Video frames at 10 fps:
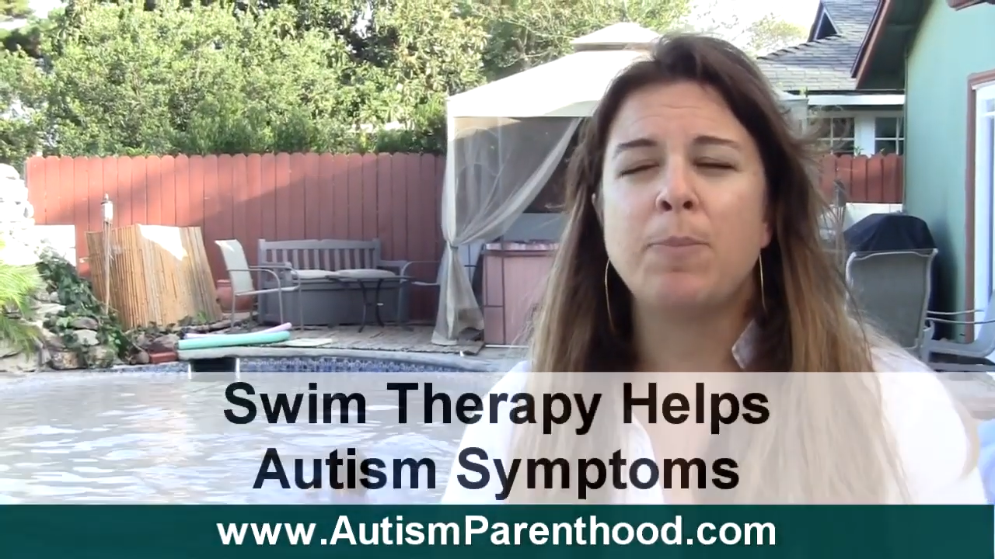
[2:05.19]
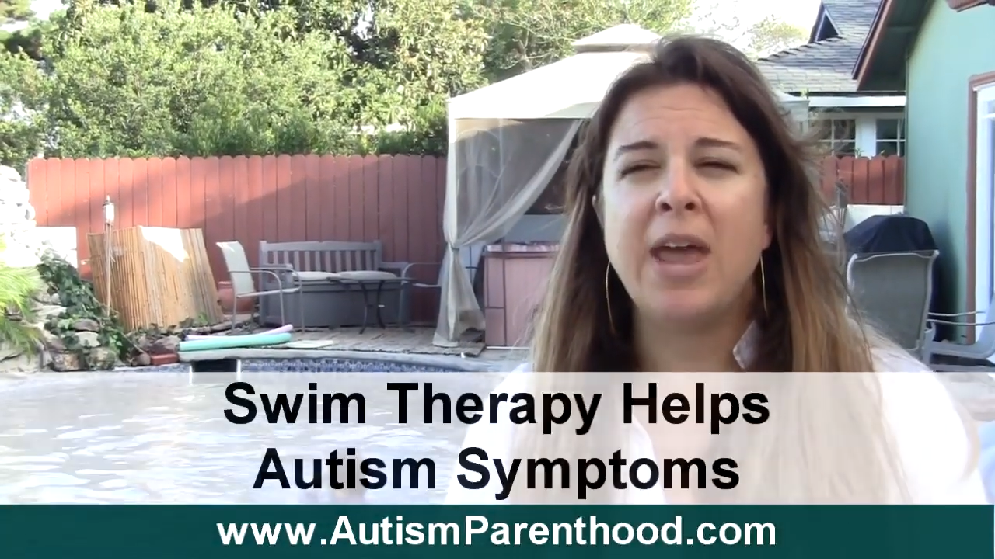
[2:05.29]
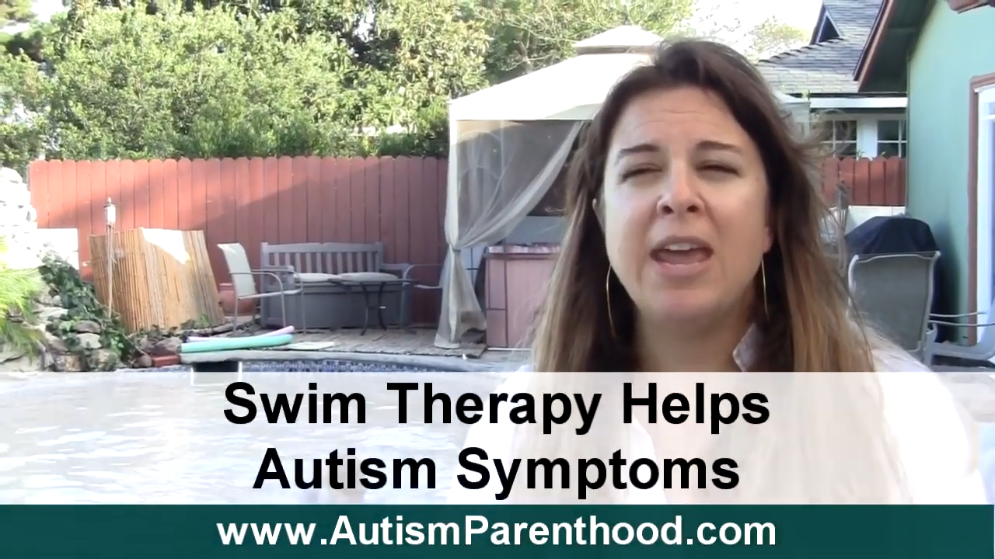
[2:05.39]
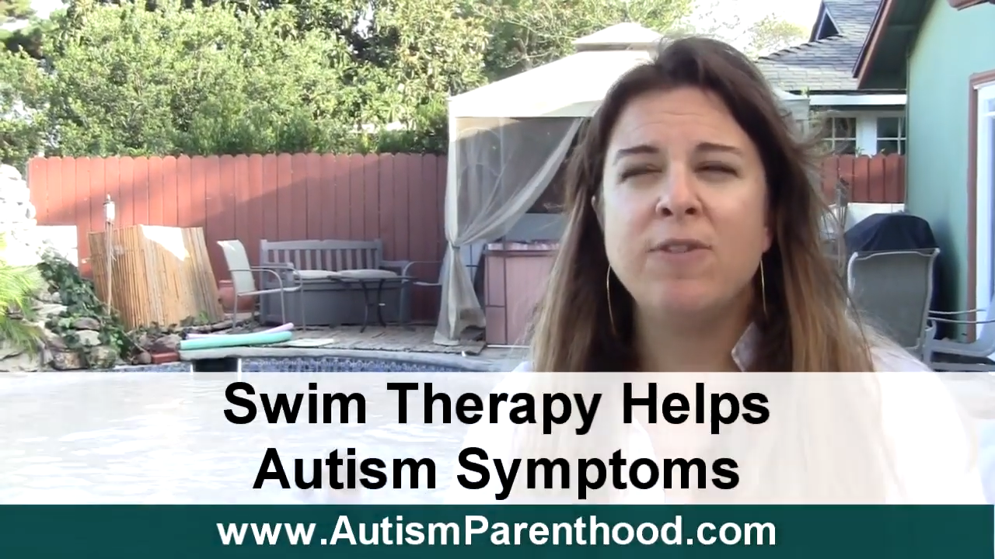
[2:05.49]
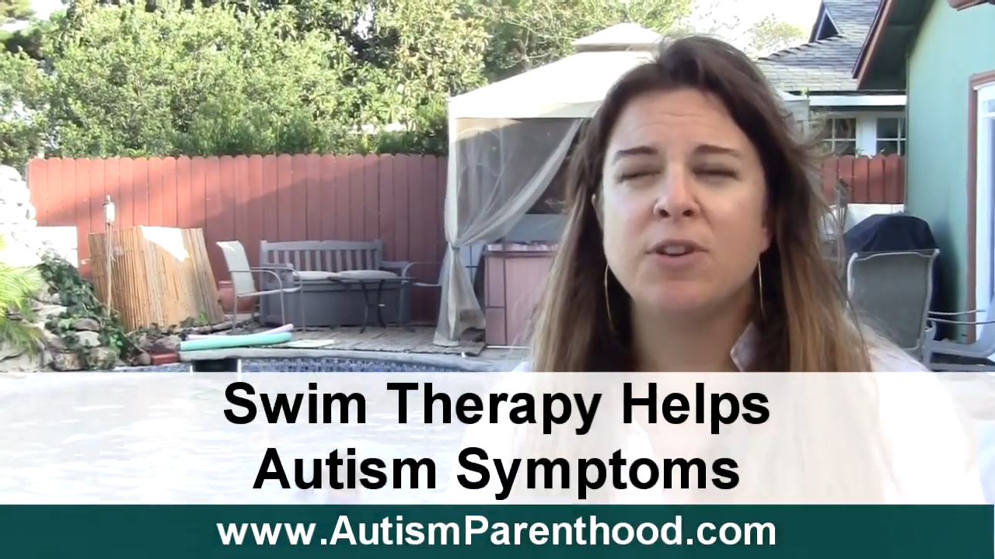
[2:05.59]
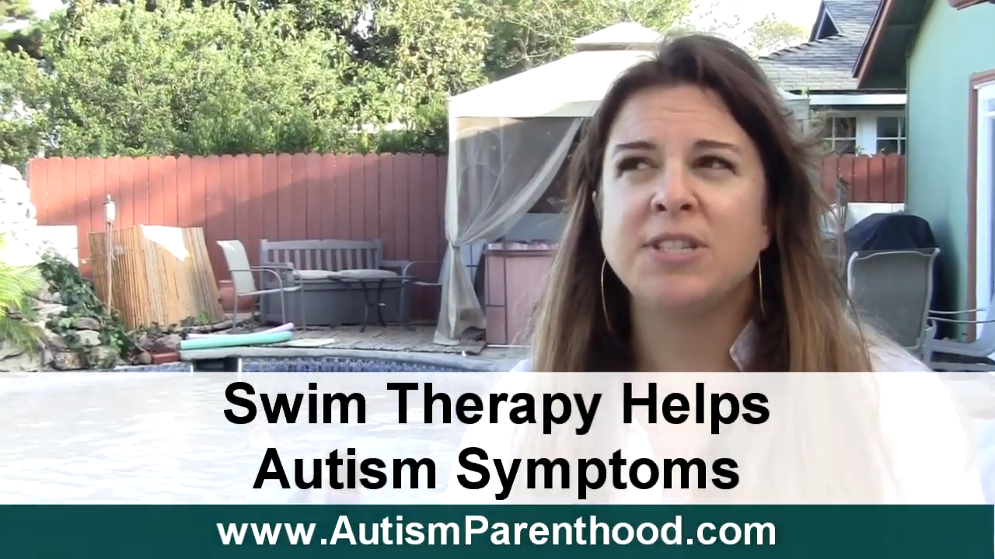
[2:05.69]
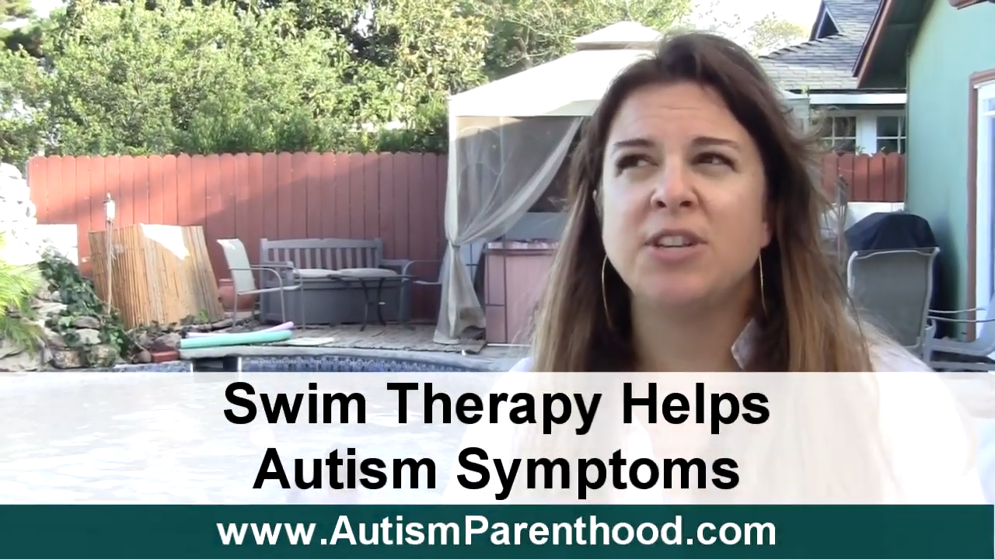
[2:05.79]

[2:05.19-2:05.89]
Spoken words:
behaviors,